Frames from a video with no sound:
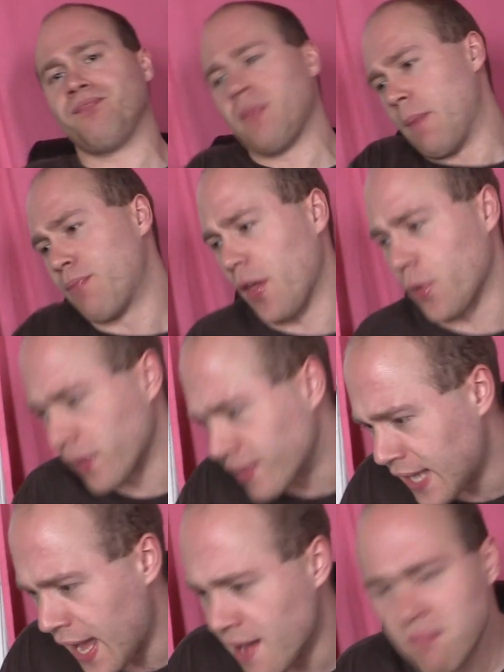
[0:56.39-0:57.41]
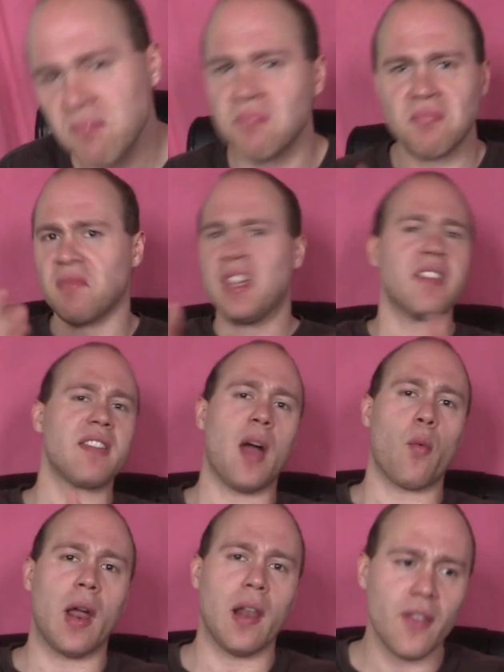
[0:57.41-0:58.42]
my brother was 10. He's not
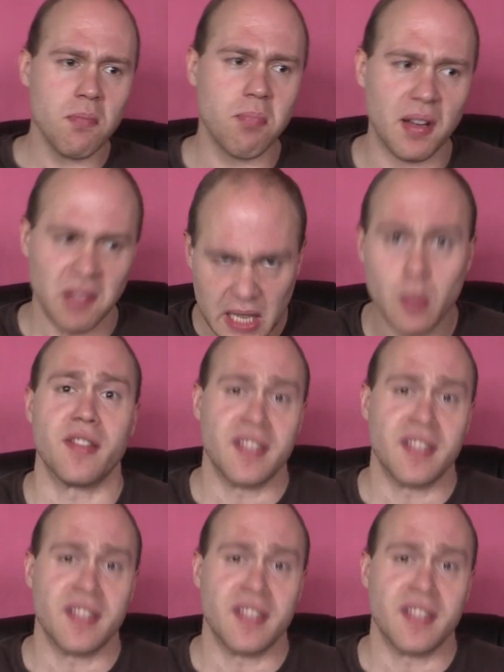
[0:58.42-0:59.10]
relevant, but he was